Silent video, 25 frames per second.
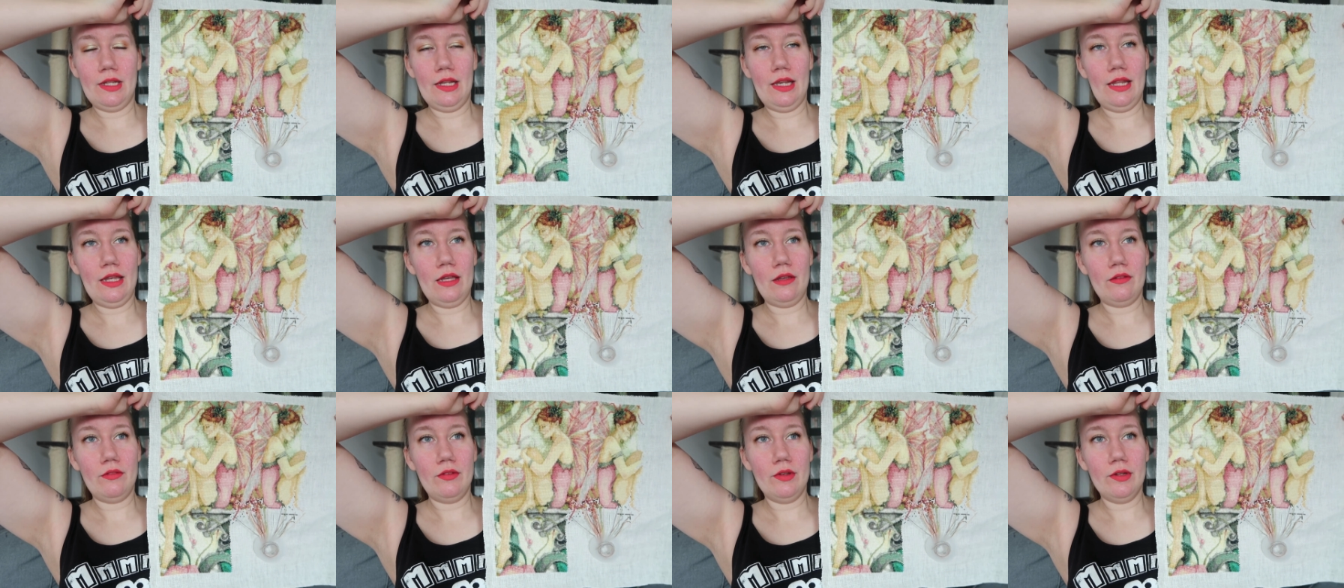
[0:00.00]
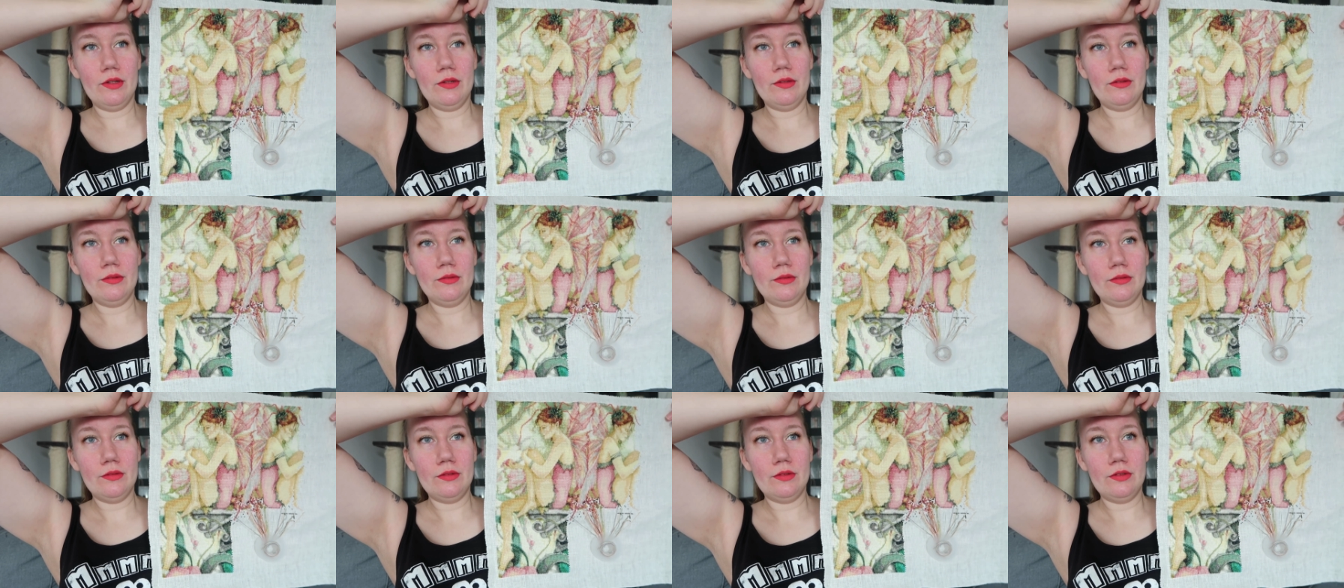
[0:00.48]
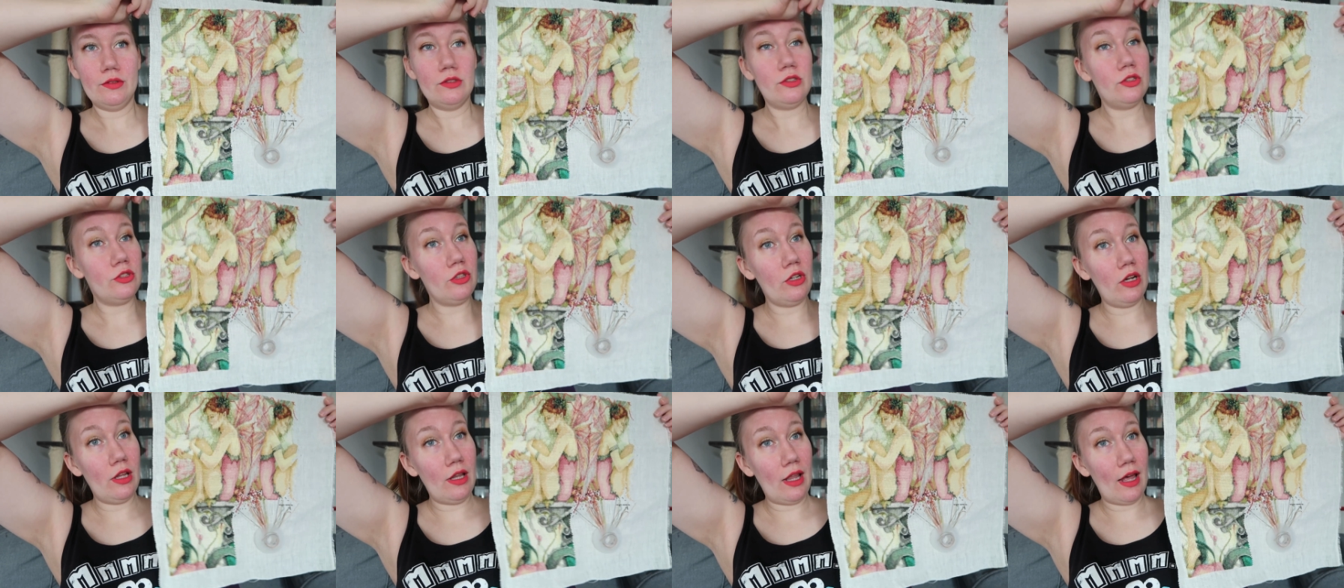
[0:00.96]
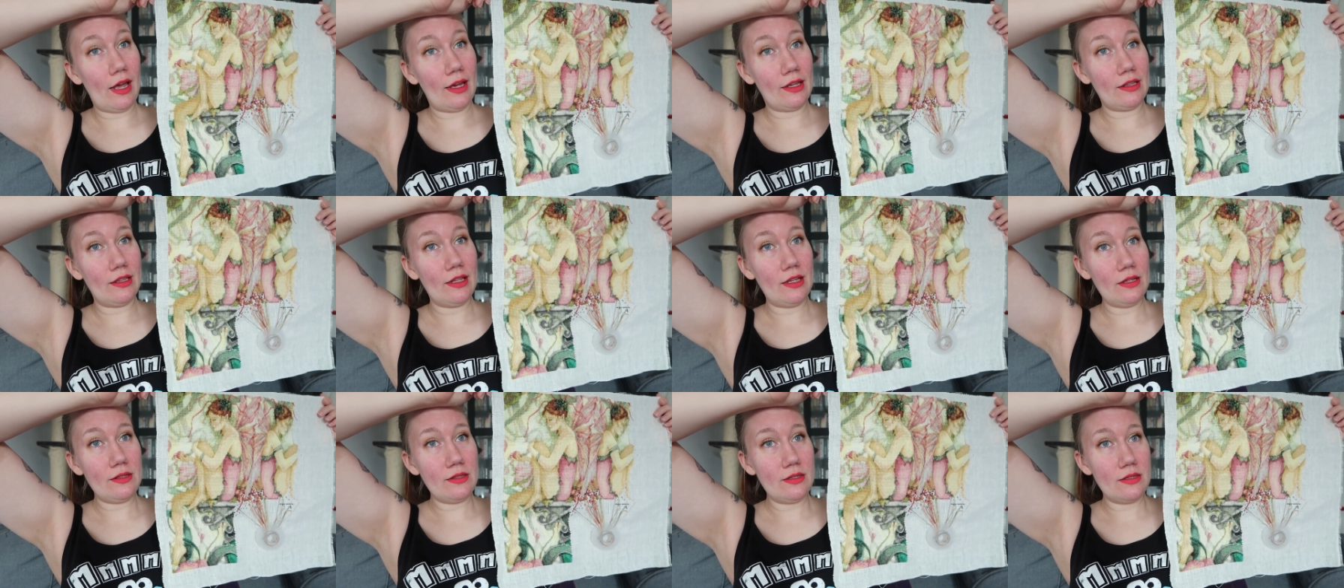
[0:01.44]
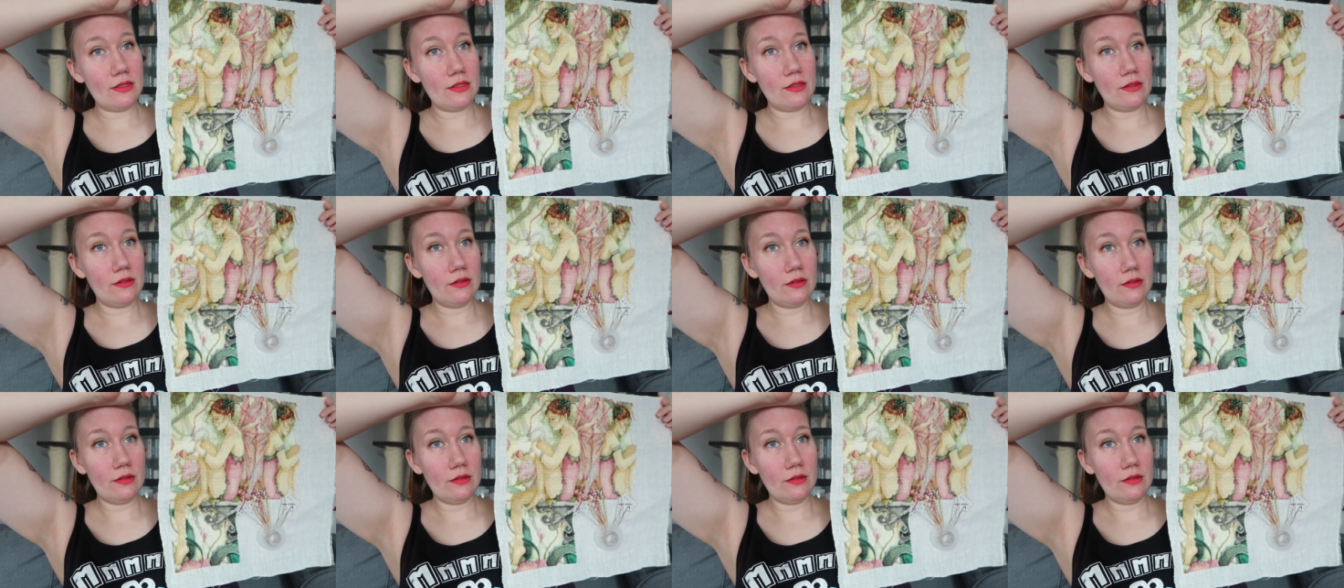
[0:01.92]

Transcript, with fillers: Lee, do you like this?